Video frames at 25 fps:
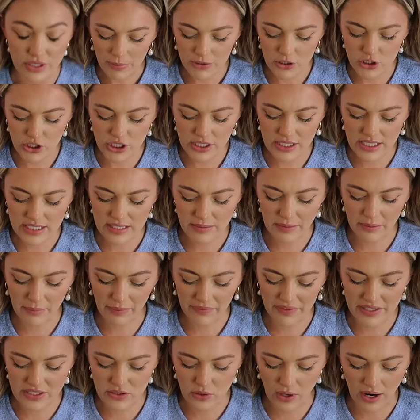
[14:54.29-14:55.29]
But she said something
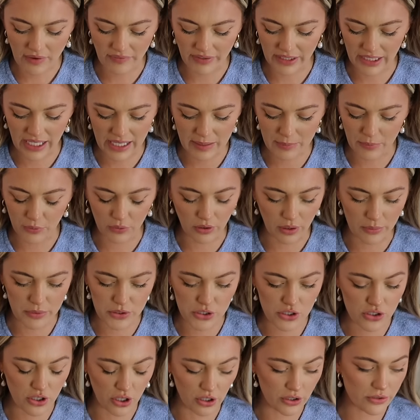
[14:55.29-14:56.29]
about these not having a label, and I was
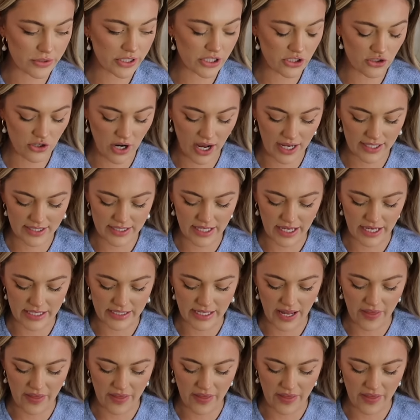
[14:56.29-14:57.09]
so distracted.